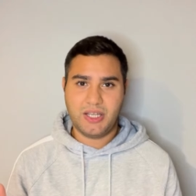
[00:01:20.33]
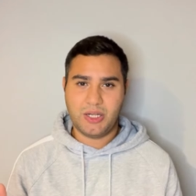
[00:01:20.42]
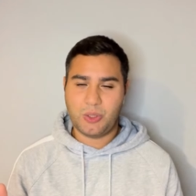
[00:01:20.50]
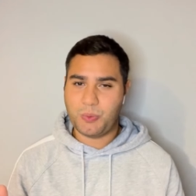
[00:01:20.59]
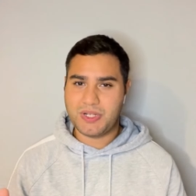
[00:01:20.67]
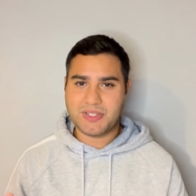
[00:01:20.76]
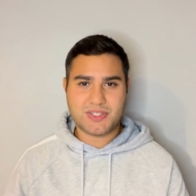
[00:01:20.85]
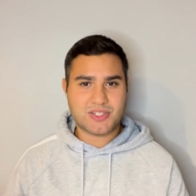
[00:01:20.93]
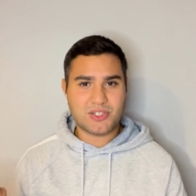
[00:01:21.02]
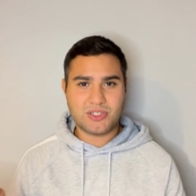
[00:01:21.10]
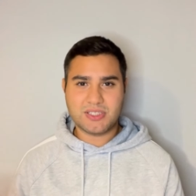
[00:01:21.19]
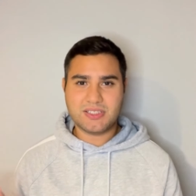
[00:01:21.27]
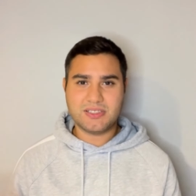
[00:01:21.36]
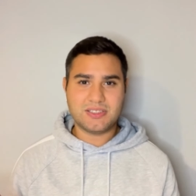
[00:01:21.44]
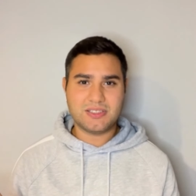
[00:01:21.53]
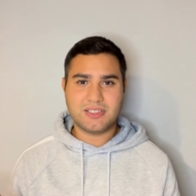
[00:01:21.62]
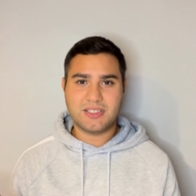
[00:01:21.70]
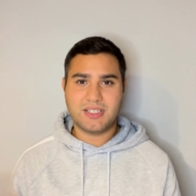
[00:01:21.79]
and when certain
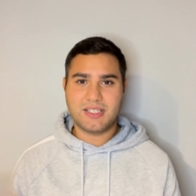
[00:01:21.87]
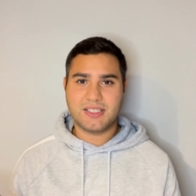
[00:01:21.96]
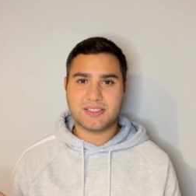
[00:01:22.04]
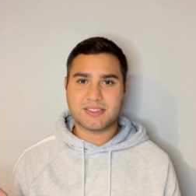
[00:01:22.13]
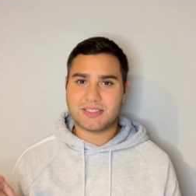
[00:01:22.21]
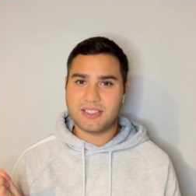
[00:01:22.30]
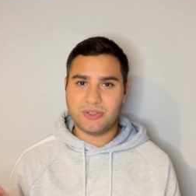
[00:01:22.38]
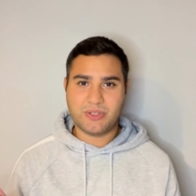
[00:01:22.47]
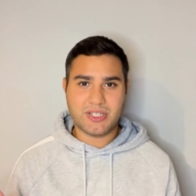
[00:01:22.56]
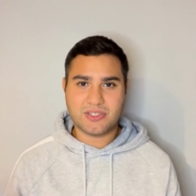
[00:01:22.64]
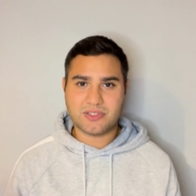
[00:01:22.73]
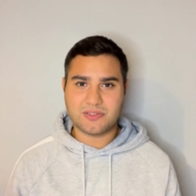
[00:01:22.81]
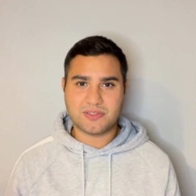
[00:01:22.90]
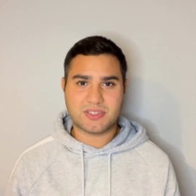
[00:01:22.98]
situations,